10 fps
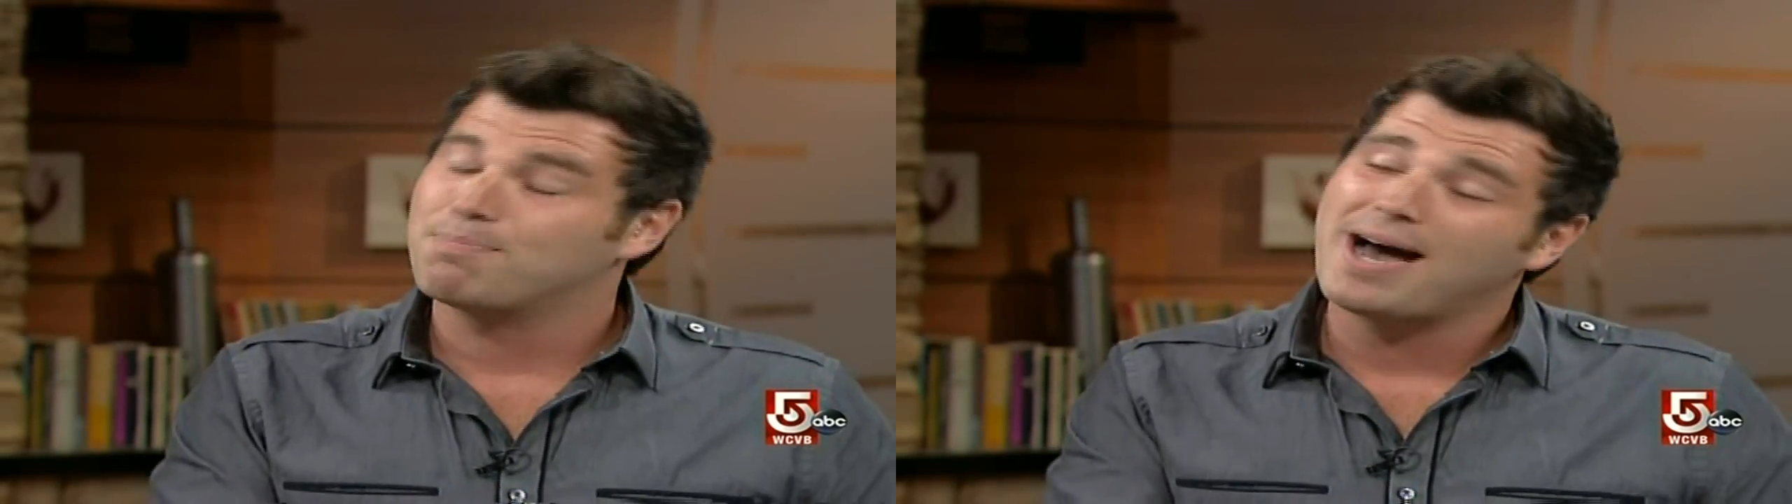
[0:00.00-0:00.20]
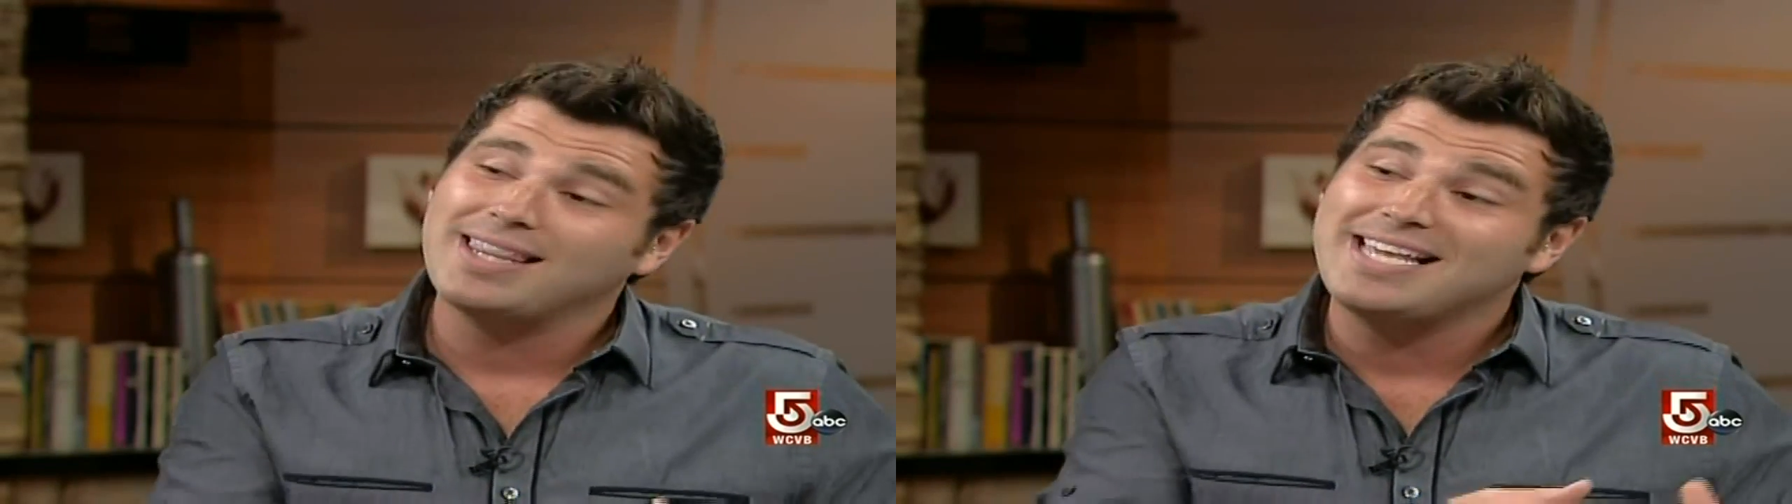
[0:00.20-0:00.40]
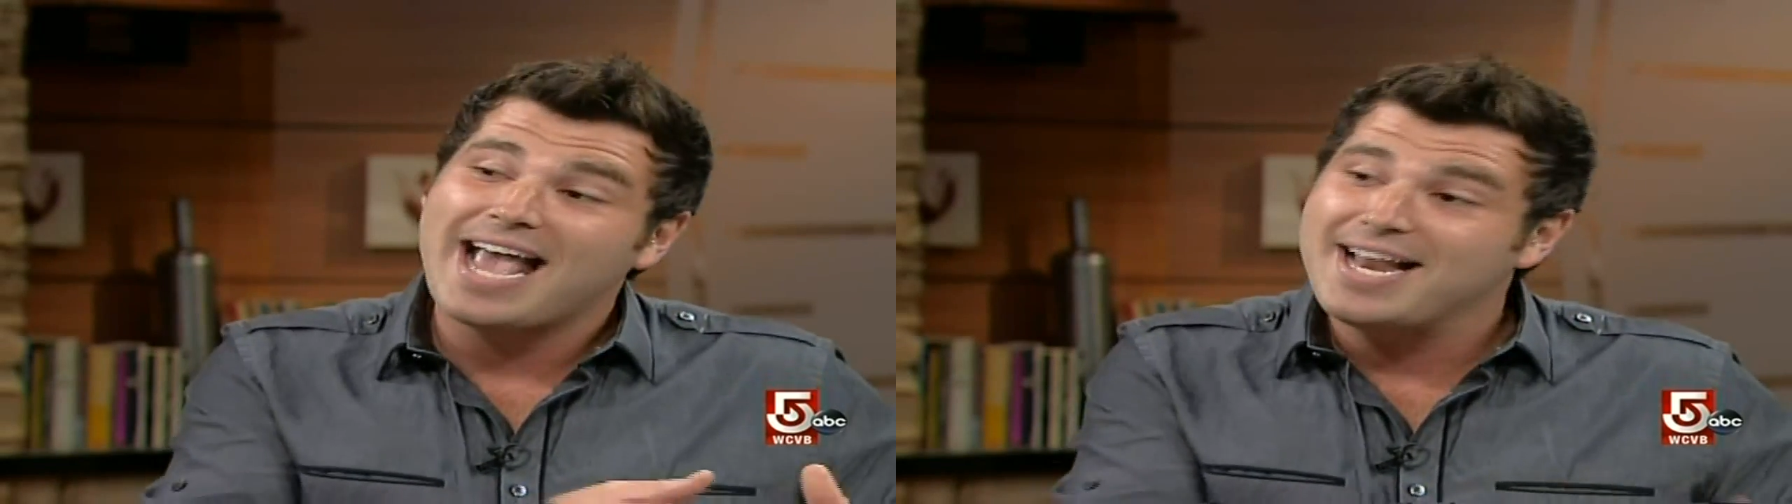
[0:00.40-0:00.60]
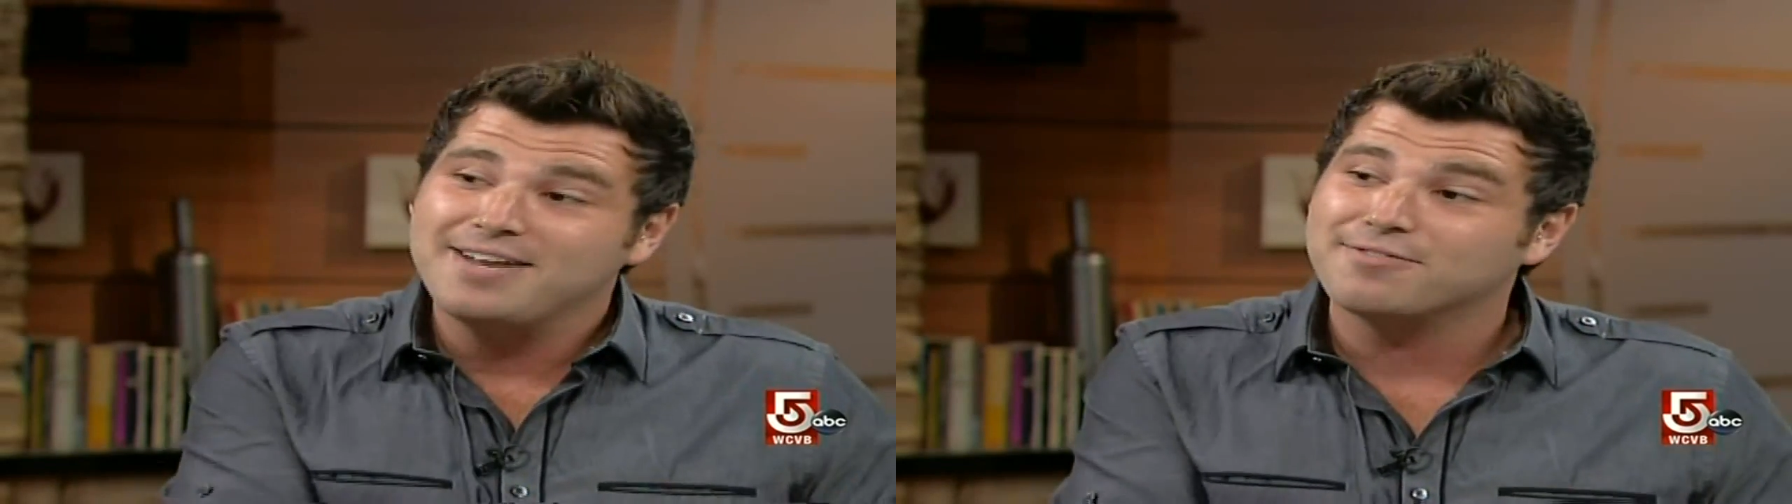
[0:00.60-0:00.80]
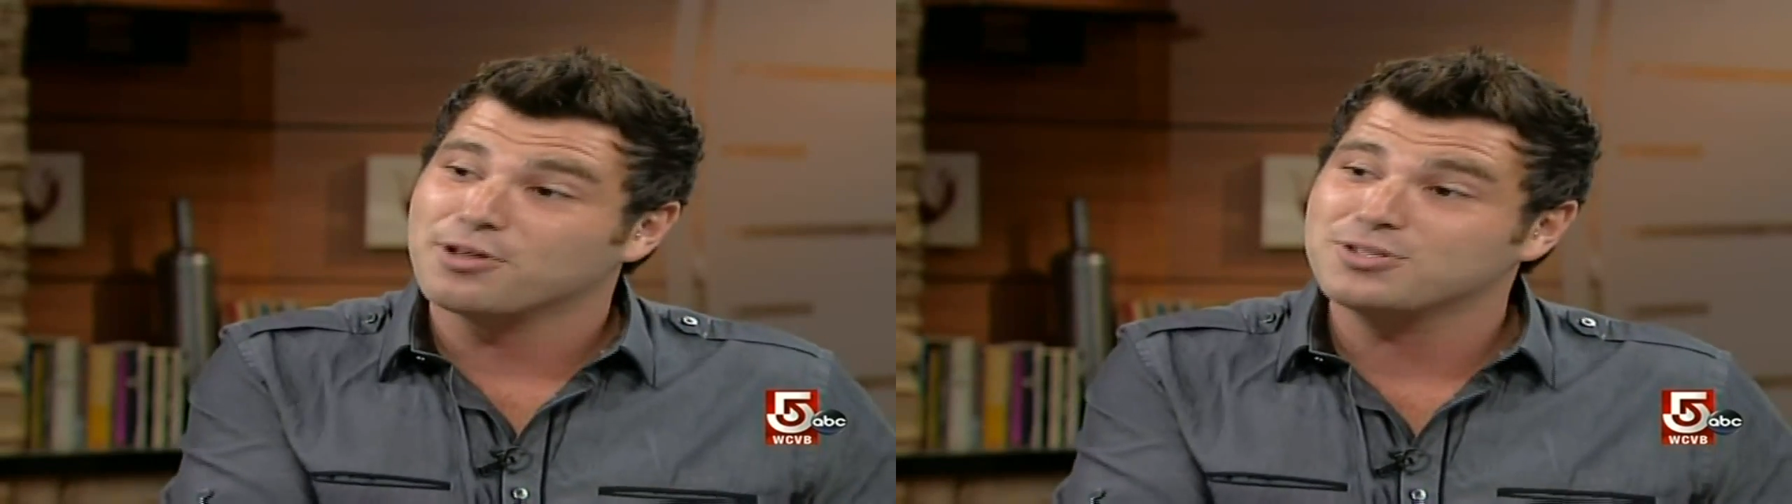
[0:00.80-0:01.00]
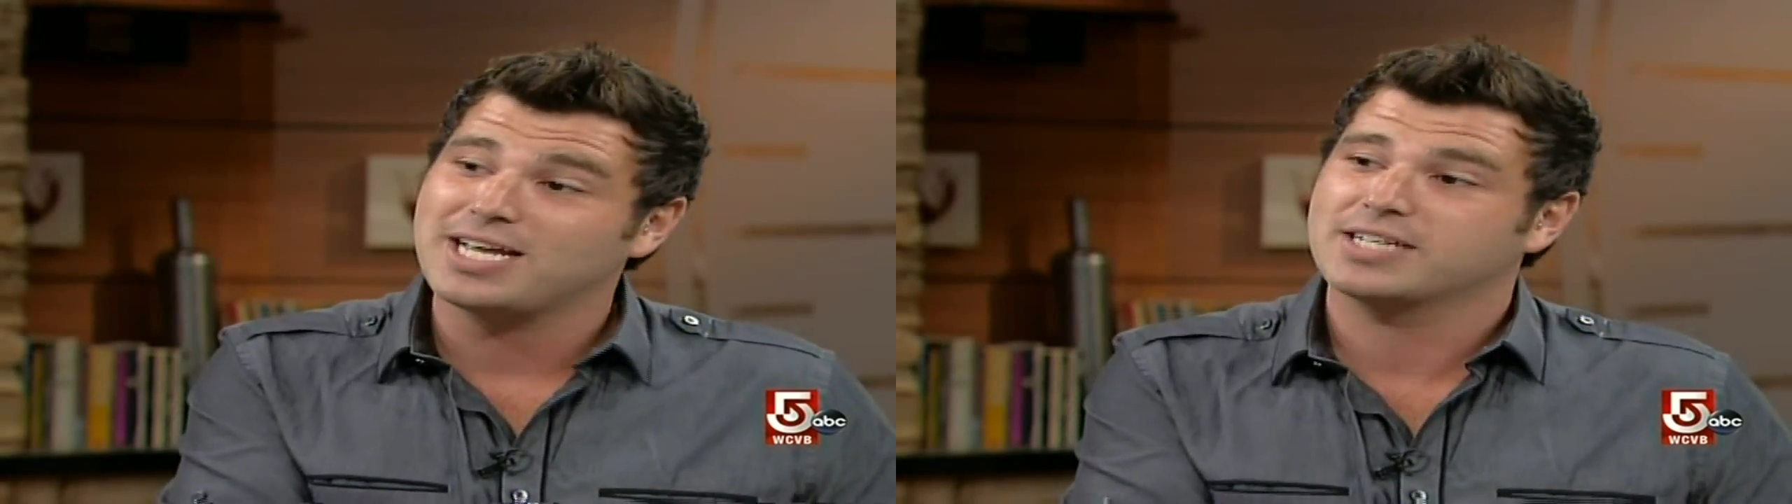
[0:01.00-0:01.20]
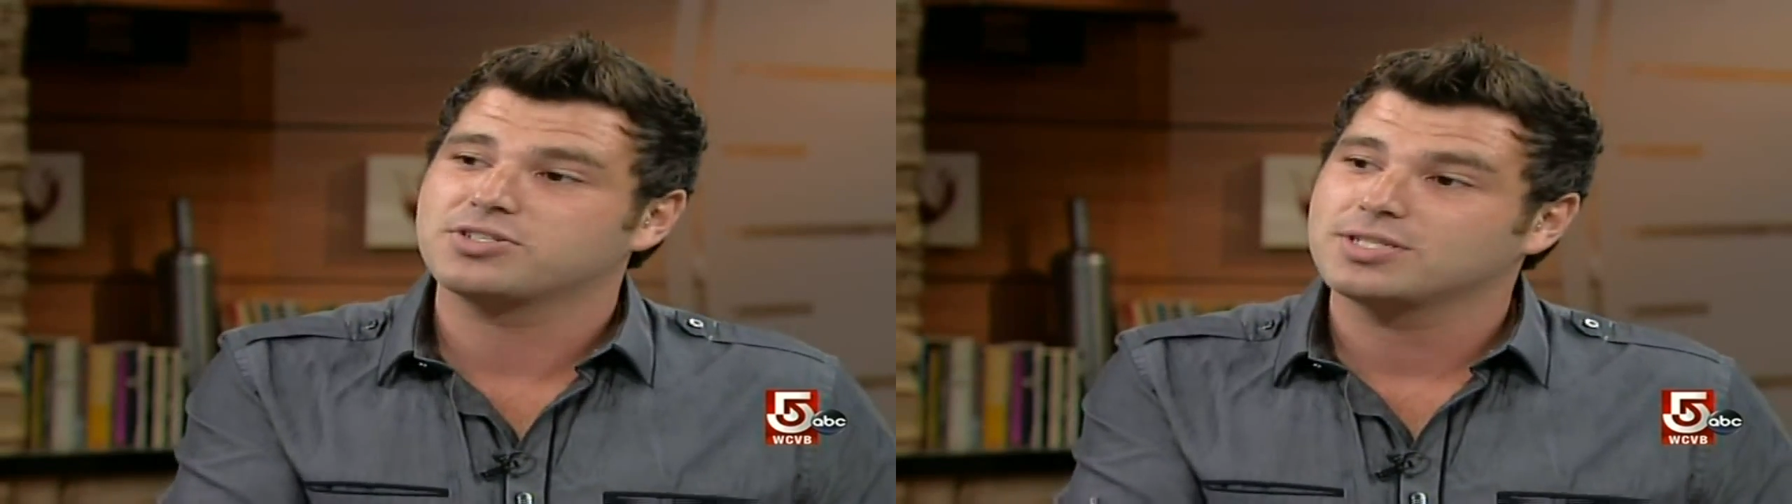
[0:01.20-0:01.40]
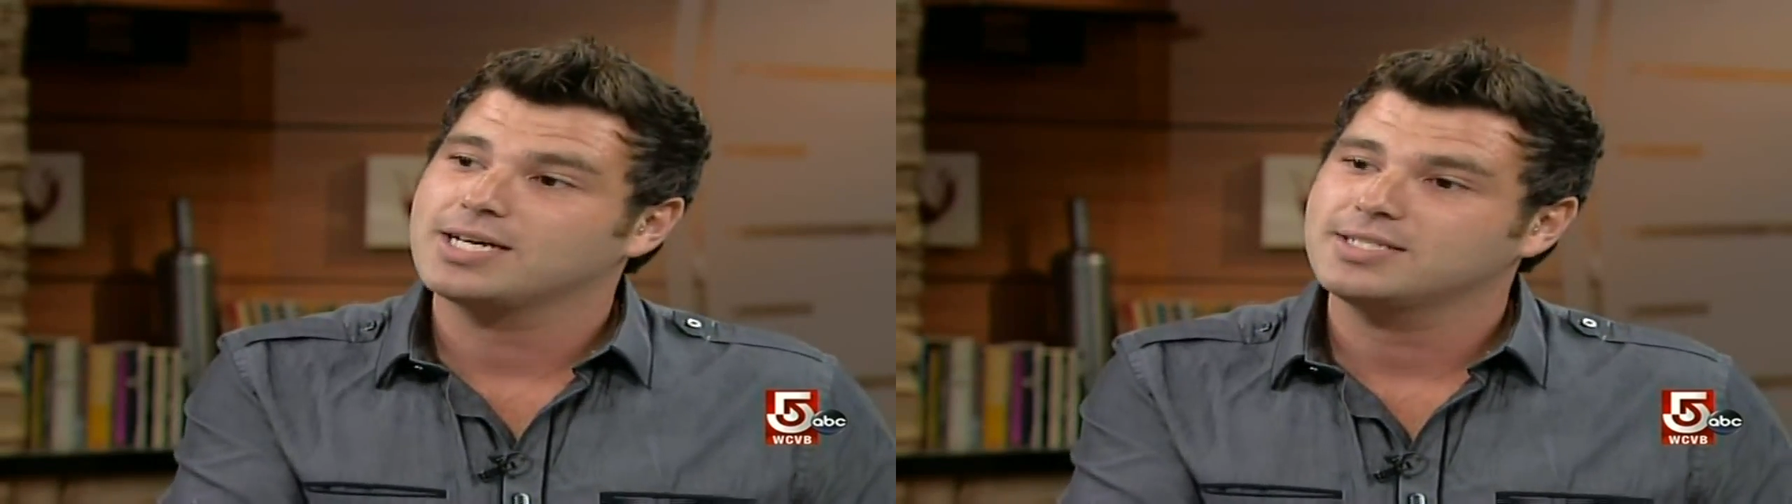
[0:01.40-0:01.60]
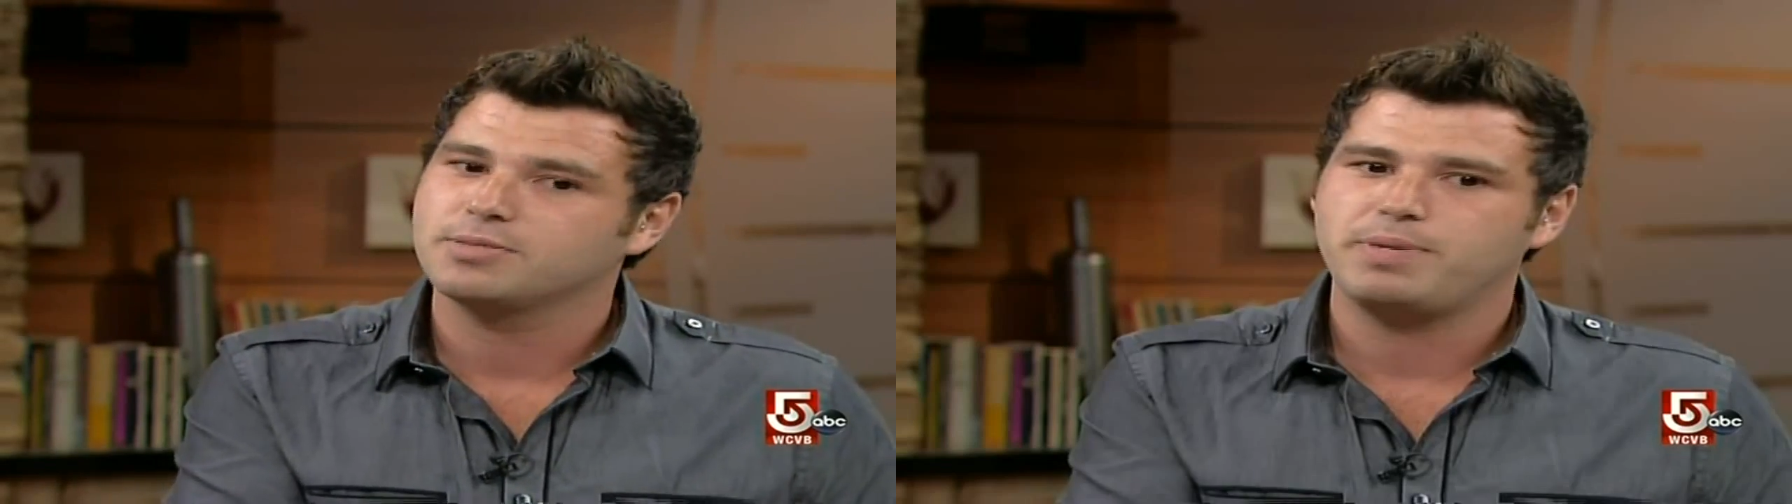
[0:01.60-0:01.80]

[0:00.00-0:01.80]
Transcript: by the end of those exercises,